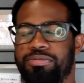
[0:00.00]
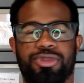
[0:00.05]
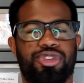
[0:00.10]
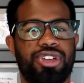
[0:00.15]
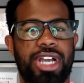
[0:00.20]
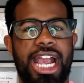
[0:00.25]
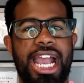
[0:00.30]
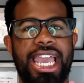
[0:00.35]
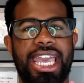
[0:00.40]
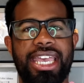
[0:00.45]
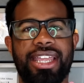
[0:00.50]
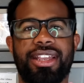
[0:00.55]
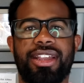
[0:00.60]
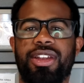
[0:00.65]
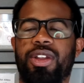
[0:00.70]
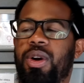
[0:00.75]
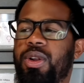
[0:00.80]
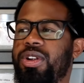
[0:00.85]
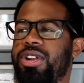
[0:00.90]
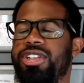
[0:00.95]
dragon,
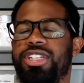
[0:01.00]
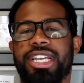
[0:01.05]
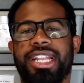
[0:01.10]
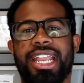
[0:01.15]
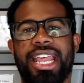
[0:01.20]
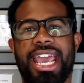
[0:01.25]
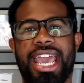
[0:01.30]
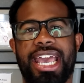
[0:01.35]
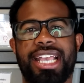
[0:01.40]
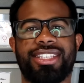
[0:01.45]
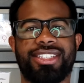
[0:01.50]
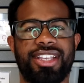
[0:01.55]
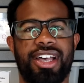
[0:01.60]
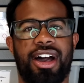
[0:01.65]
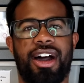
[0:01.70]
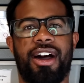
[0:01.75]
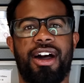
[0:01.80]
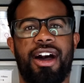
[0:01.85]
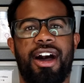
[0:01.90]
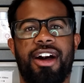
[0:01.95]
in order to enhance the
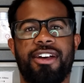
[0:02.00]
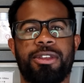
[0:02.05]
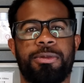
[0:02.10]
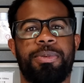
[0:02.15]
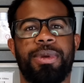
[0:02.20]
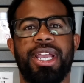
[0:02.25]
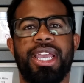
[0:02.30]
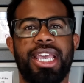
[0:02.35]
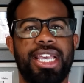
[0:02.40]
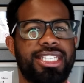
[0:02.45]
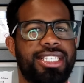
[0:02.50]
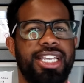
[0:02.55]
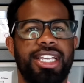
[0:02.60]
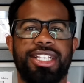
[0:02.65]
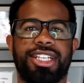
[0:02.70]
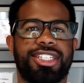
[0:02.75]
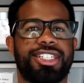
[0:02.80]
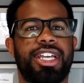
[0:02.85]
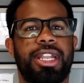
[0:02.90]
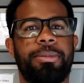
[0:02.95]
offspring, isn't
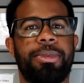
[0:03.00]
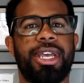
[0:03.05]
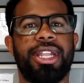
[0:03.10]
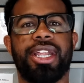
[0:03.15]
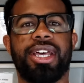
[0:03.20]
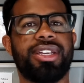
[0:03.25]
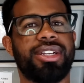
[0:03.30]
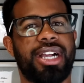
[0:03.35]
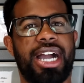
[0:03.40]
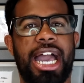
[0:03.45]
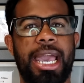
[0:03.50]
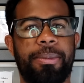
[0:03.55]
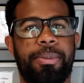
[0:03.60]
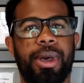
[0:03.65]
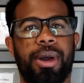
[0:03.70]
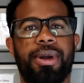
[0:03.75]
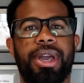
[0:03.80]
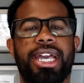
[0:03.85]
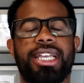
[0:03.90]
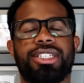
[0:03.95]
just going to be another
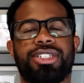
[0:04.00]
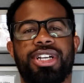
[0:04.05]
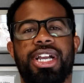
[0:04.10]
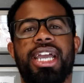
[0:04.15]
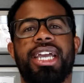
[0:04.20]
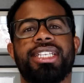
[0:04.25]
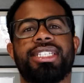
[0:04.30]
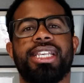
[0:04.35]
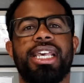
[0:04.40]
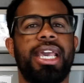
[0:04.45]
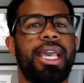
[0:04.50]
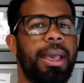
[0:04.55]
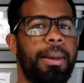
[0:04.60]
hypo-het trans,